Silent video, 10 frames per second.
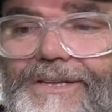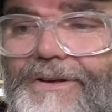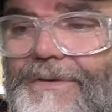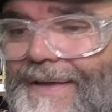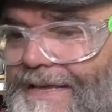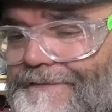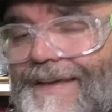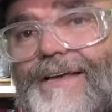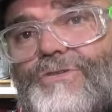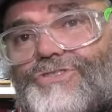Like many
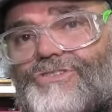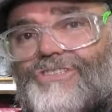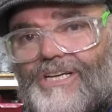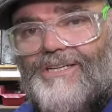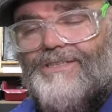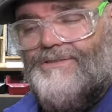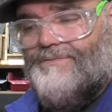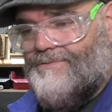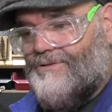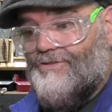thousands are,
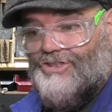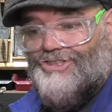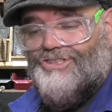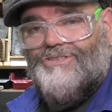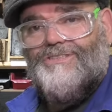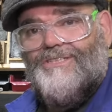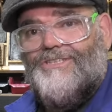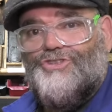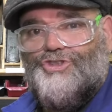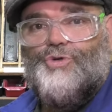who've just
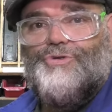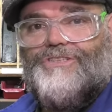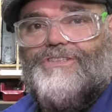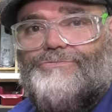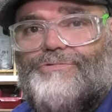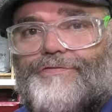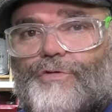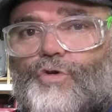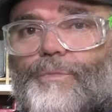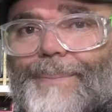joined the
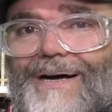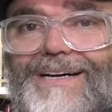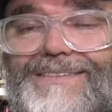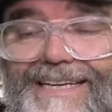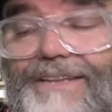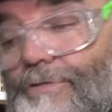Reform Party at